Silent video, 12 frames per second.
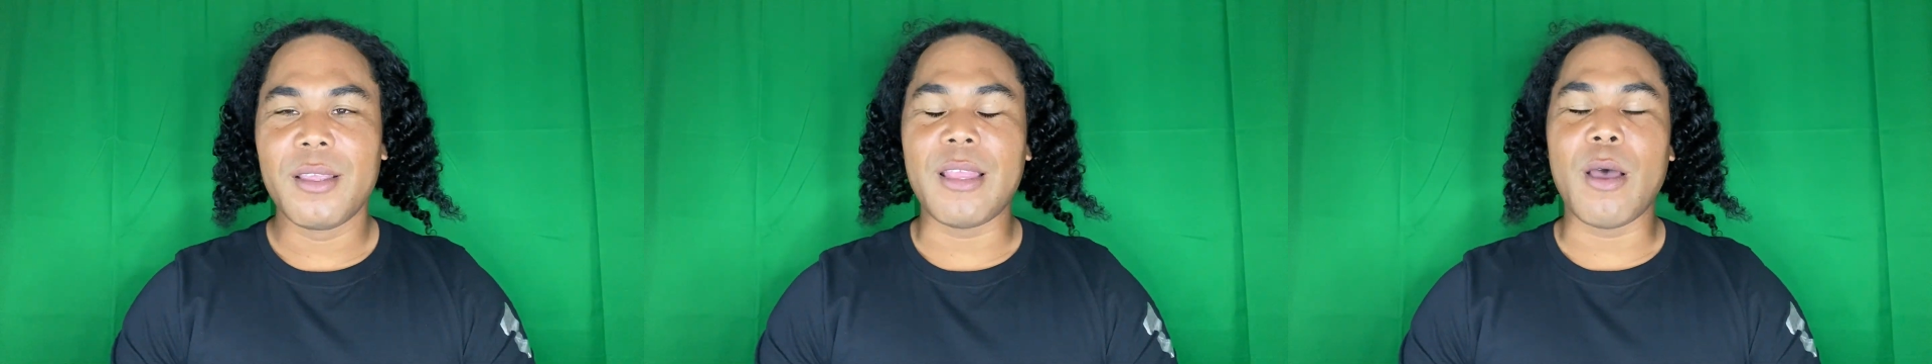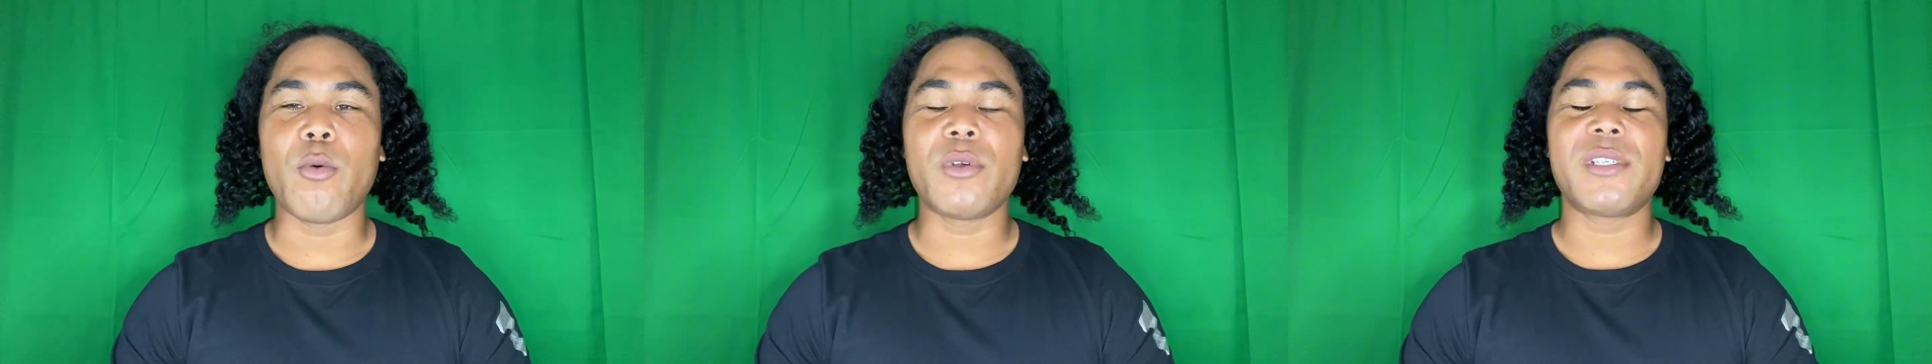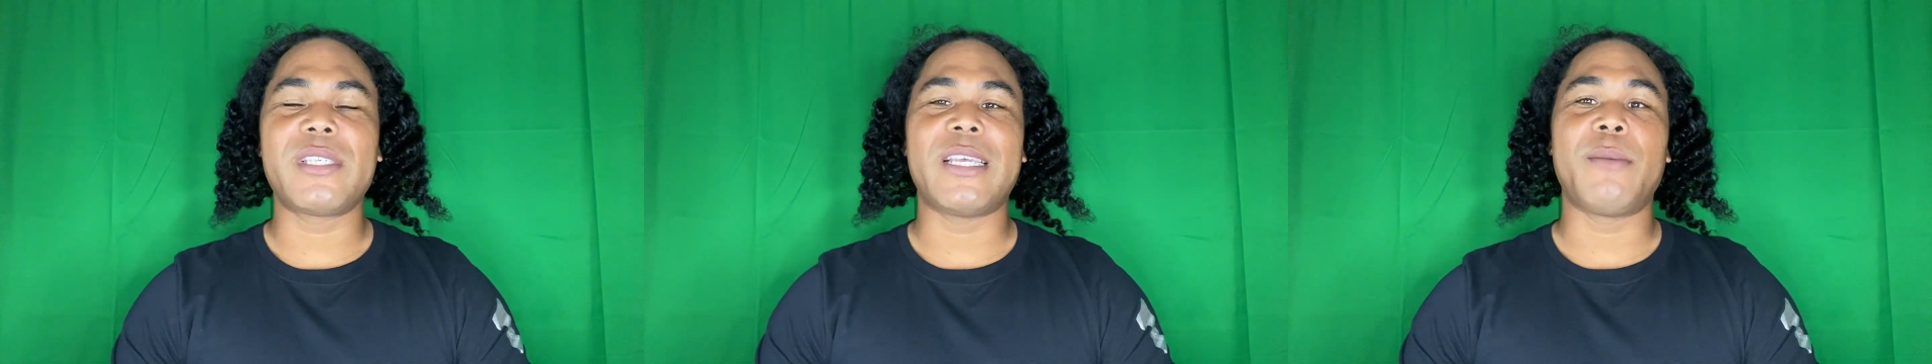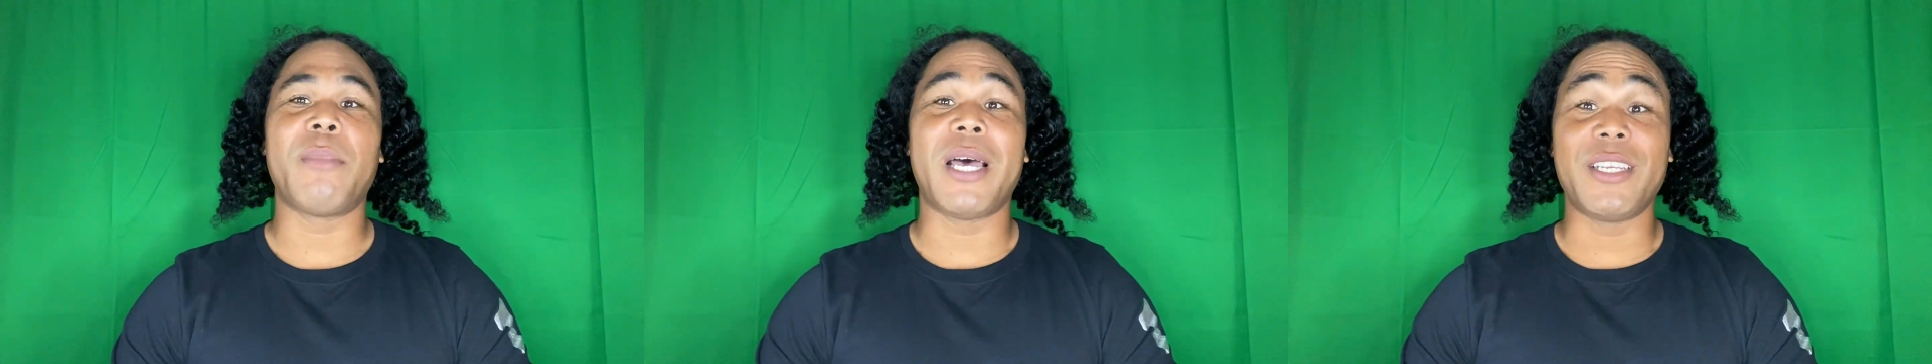that was
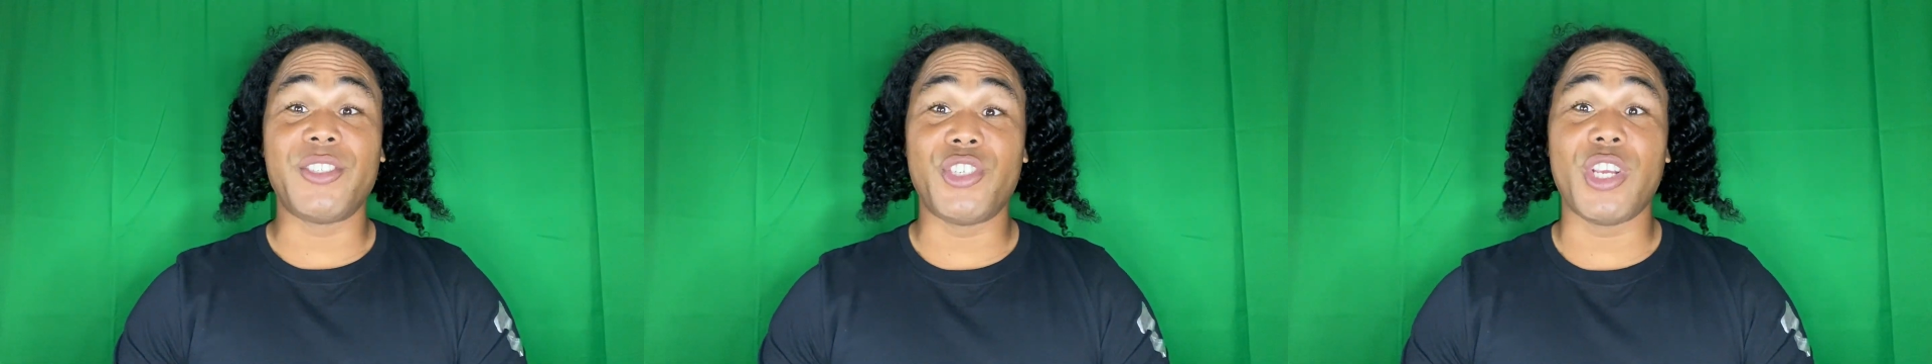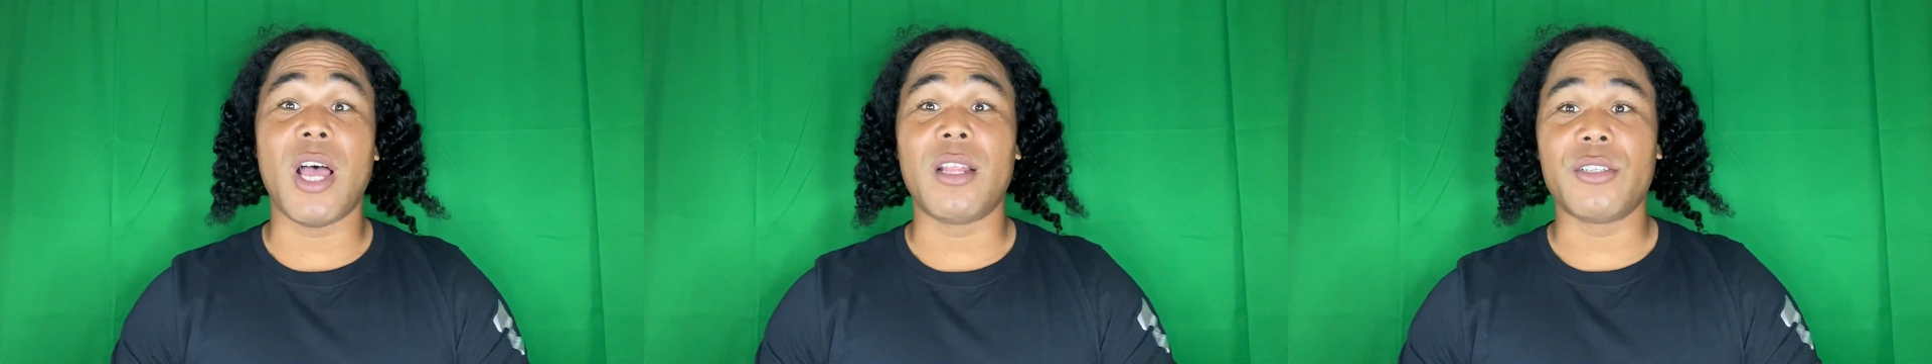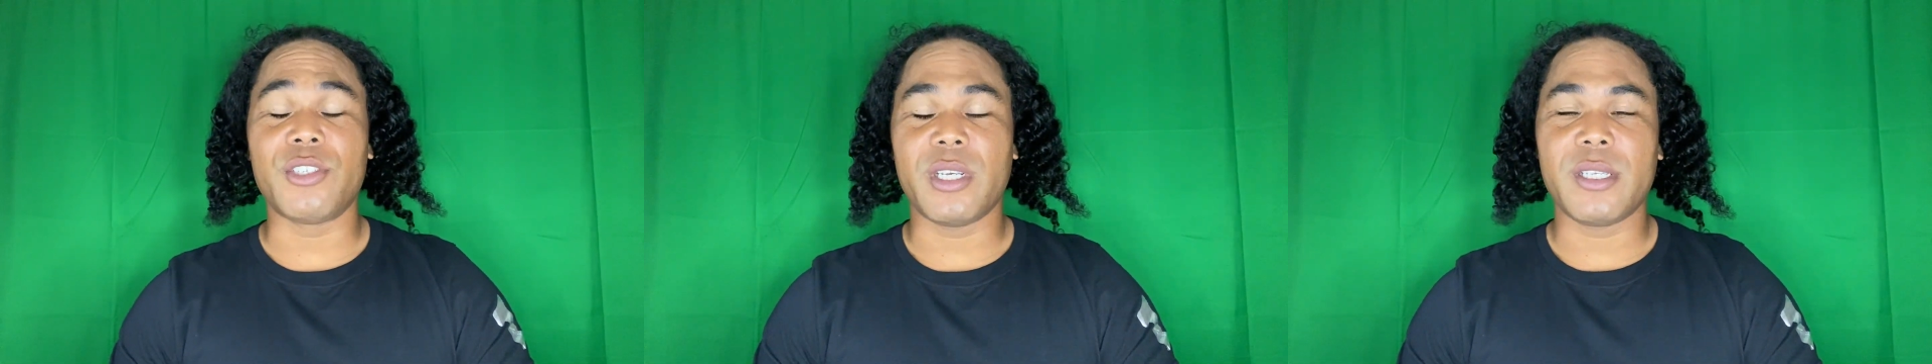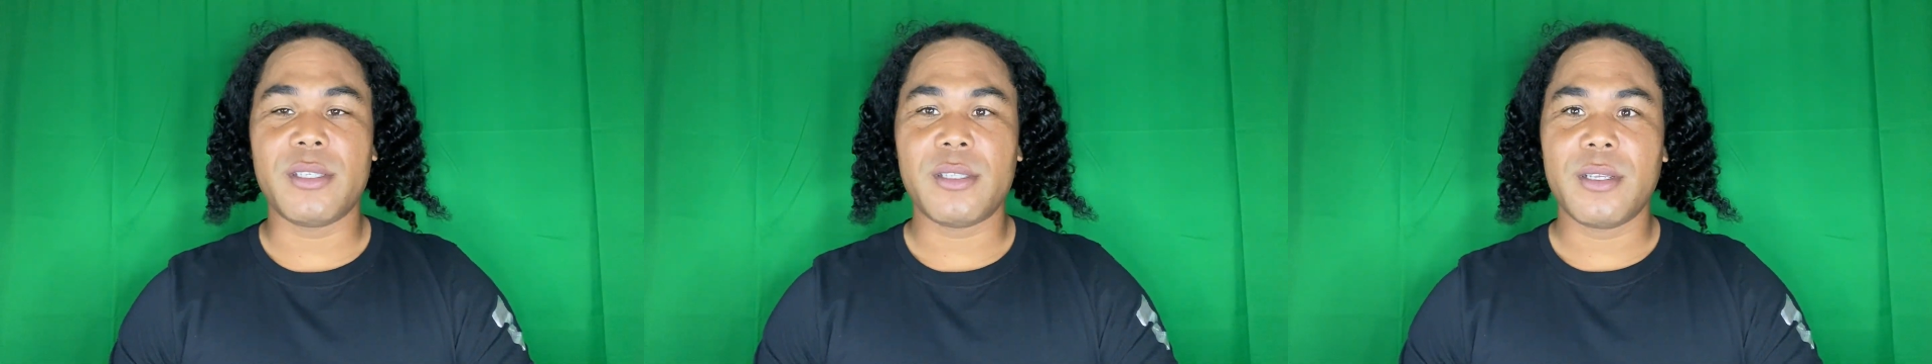said by
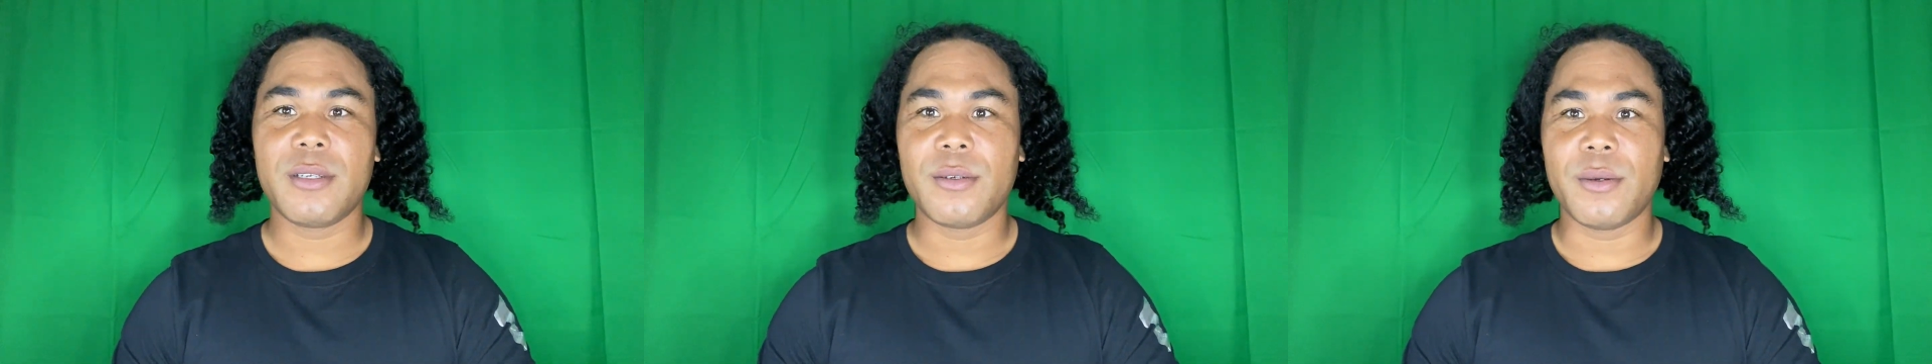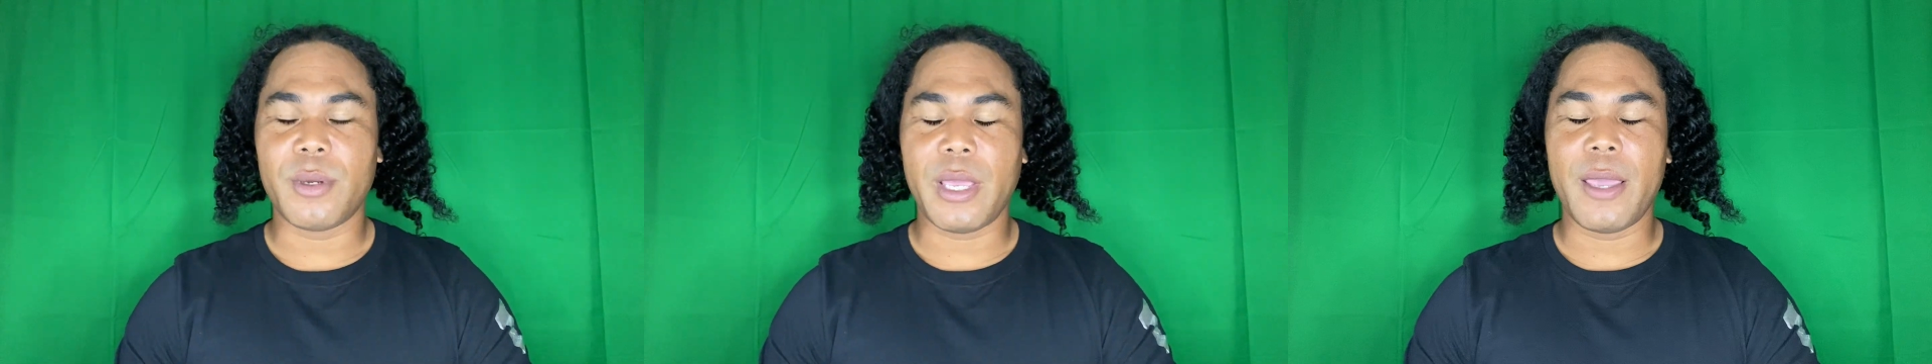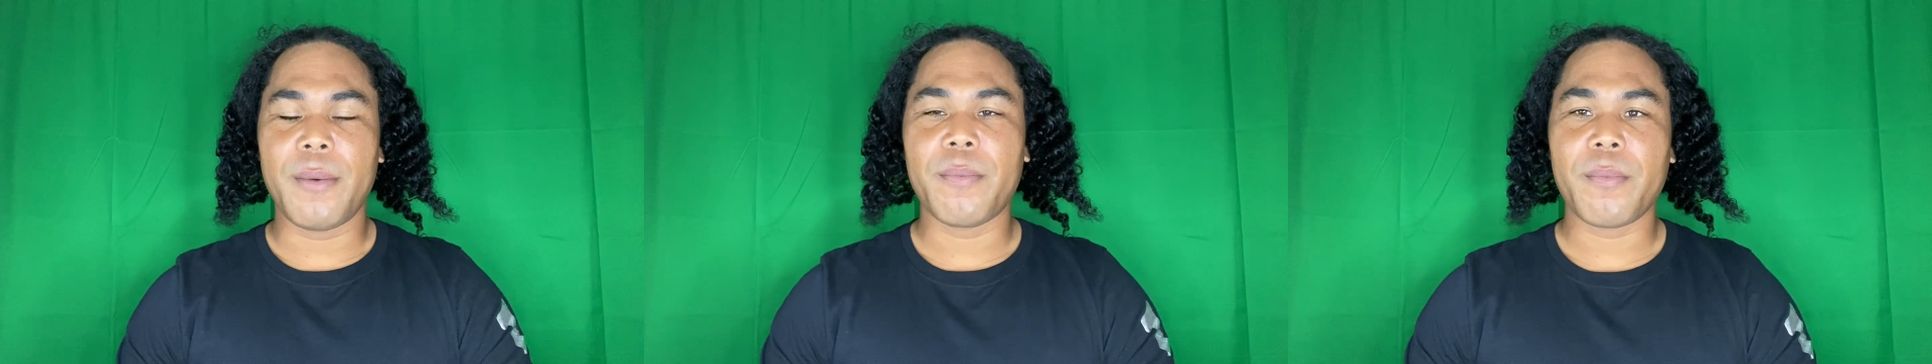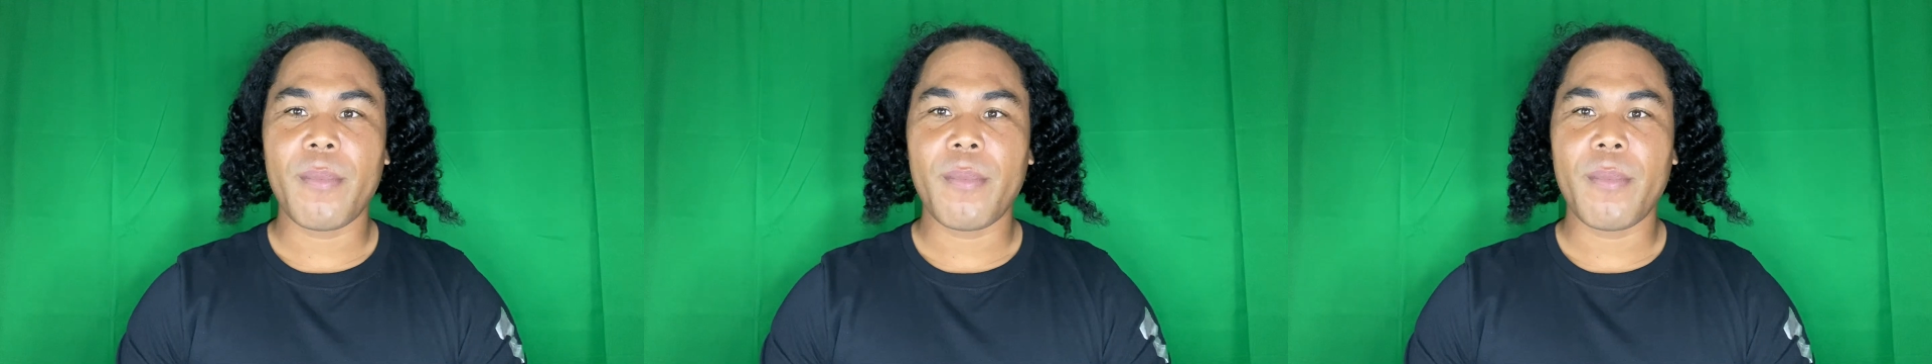geologists, okay?